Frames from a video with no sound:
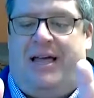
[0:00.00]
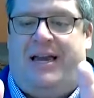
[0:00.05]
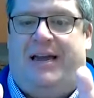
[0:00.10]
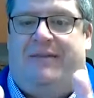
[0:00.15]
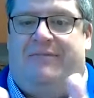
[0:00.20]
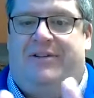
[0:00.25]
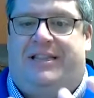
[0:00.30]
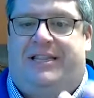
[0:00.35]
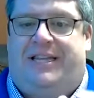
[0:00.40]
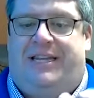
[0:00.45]

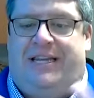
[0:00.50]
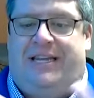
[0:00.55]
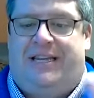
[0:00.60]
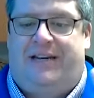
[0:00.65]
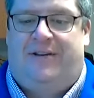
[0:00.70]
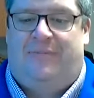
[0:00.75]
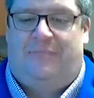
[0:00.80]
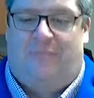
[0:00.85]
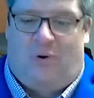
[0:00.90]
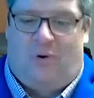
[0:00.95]
everything
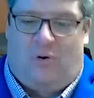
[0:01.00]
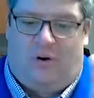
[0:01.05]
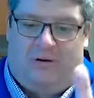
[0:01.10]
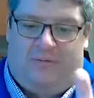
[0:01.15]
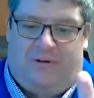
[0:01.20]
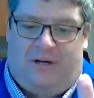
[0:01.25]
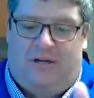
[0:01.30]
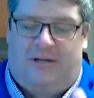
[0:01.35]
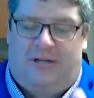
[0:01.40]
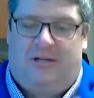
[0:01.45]
into more of
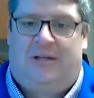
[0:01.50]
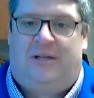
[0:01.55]
a